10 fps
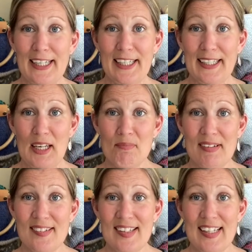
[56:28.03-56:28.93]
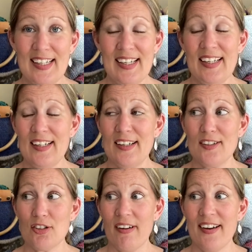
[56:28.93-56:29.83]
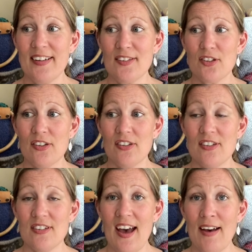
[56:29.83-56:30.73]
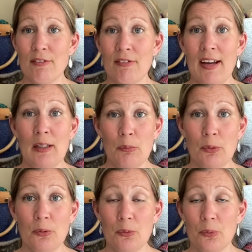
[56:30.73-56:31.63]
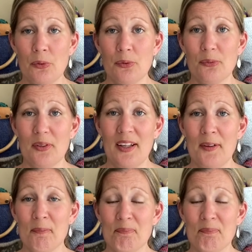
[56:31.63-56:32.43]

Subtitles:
keep busy and trying to have available what